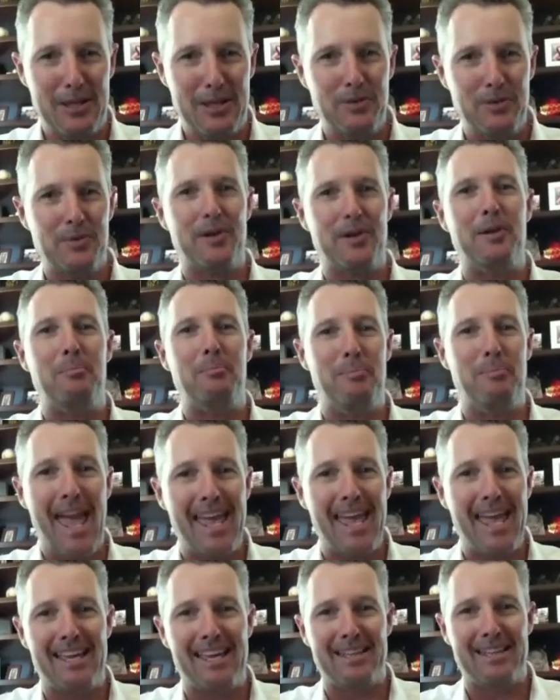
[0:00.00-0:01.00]
You were
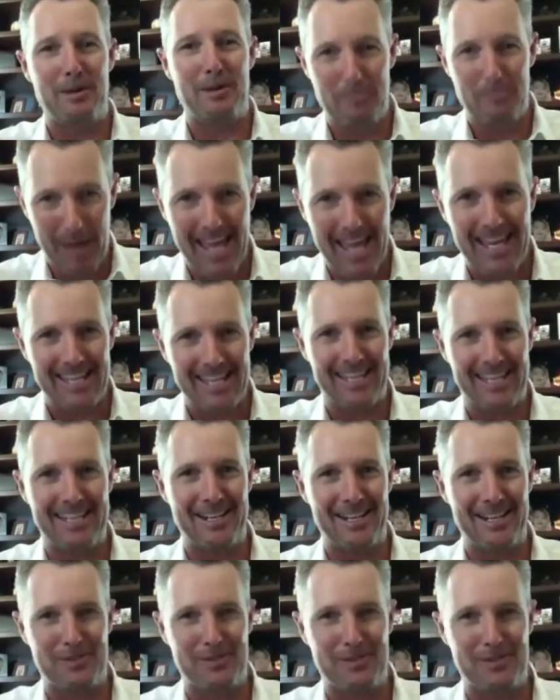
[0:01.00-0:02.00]
in the banking
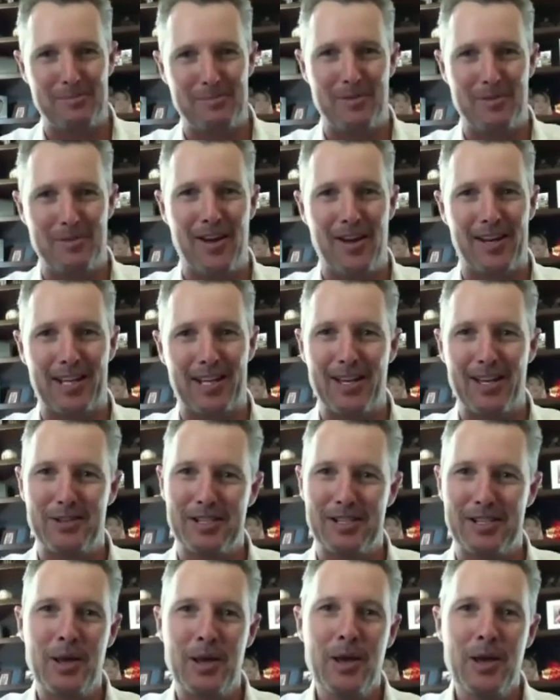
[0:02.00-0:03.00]
industry prior to
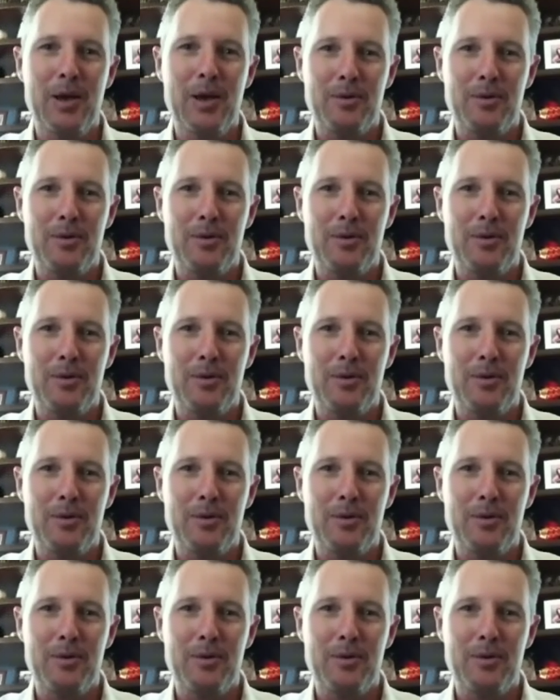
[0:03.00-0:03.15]
coaching.